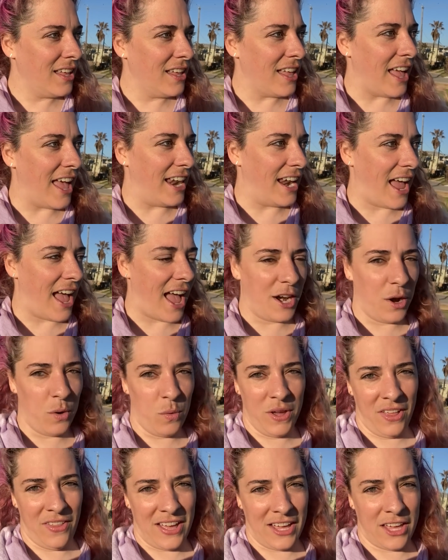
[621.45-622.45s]
And I don't
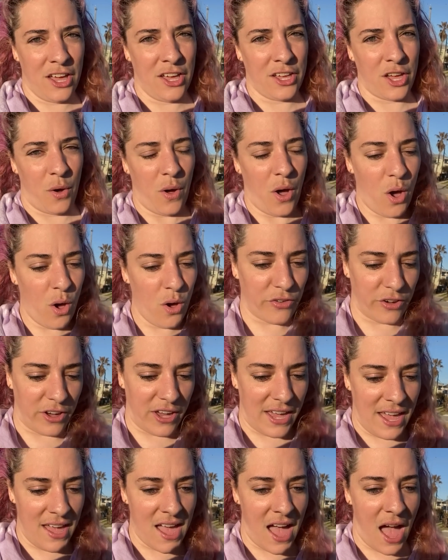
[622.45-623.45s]
want to like go over
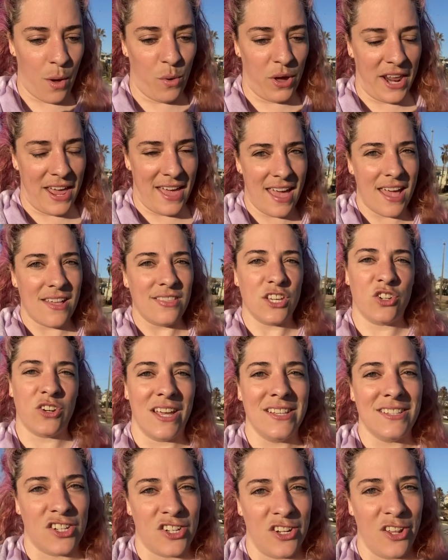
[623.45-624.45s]
it. I want to hit the
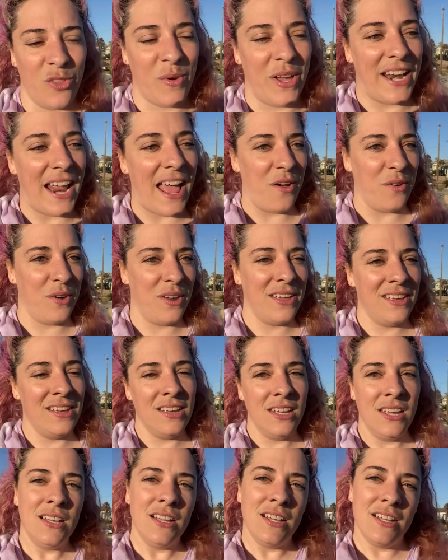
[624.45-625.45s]
transition on the way down
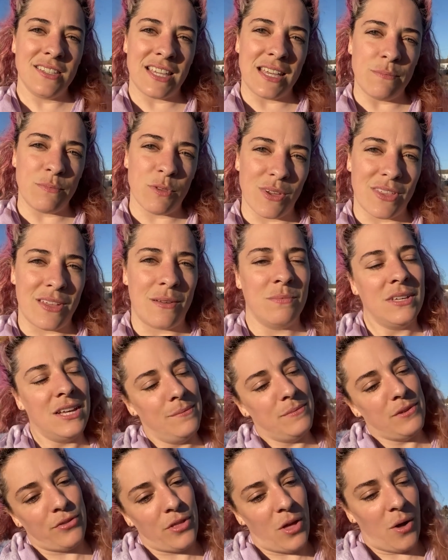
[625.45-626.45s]
to keep the rhythm, keep
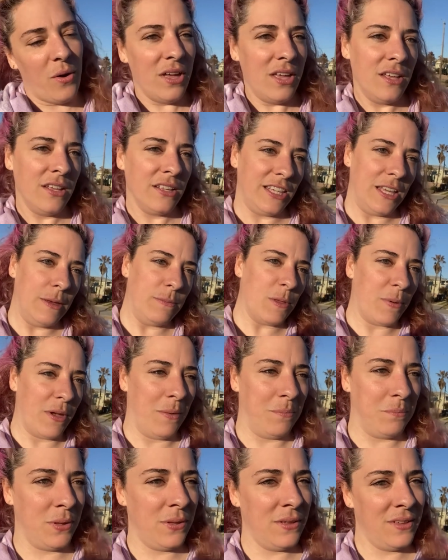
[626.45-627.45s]
the flow, keep the
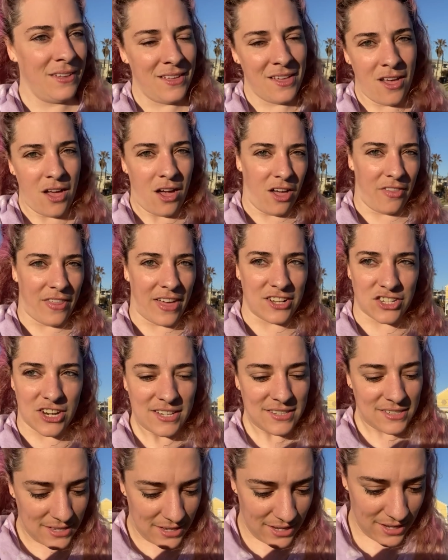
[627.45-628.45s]
bump, all that
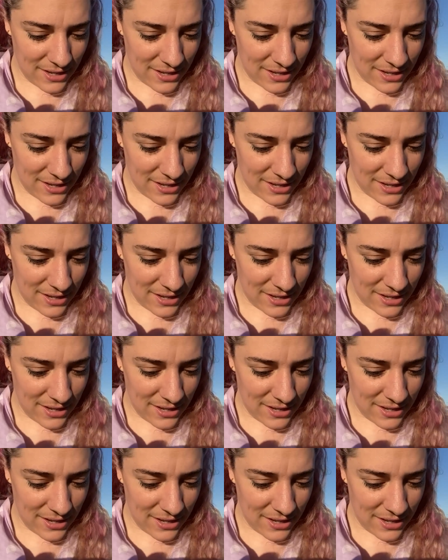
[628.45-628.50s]
jazz.